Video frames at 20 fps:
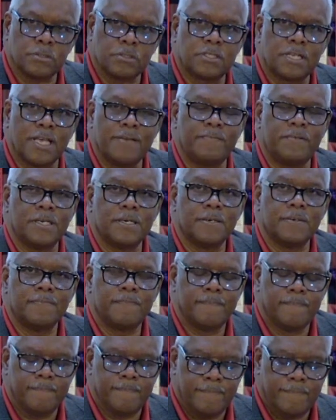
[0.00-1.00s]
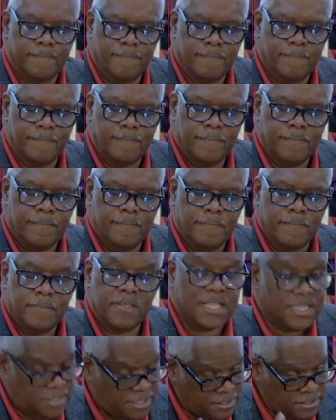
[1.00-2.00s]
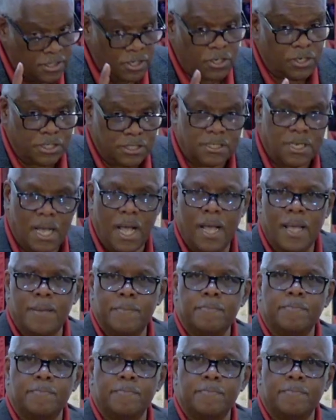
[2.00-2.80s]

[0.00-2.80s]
Savior, this is a good time.